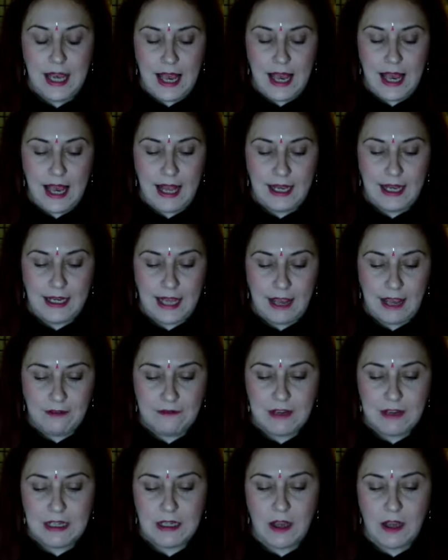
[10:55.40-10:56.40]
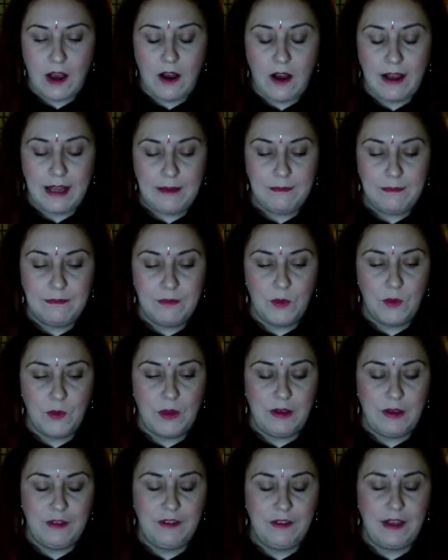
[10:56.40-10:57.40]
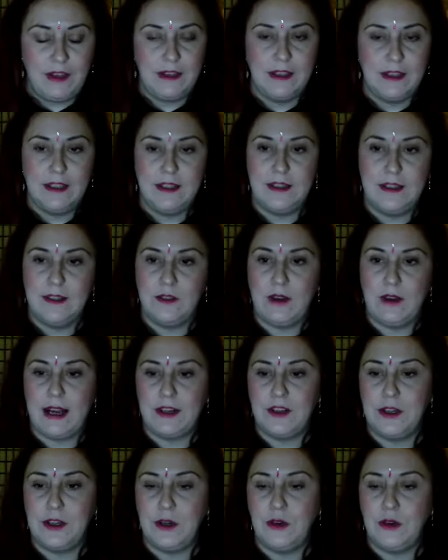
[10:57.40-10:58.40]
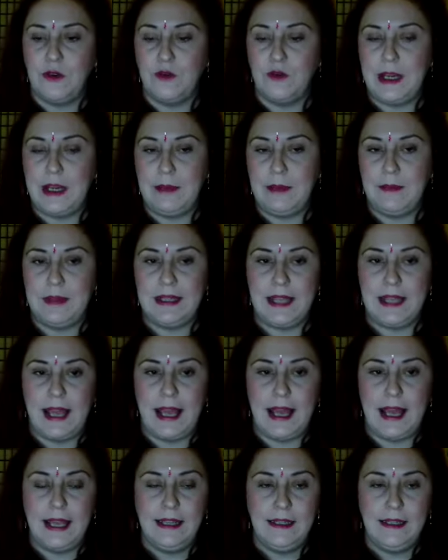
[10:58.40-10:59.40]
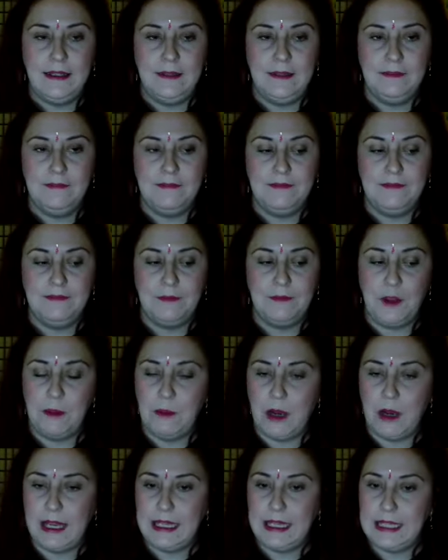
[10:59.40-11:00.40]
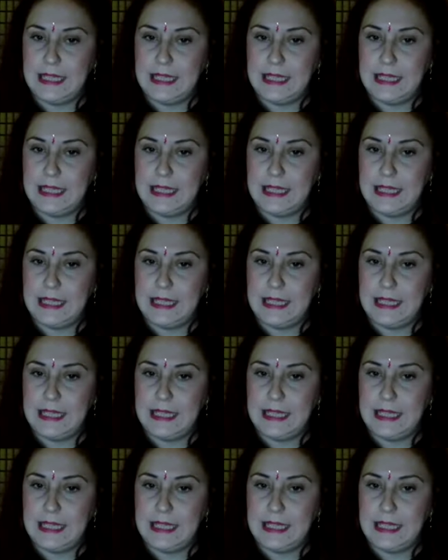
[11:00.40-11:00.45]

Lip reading: And every time we feel that distraction creeps in, you might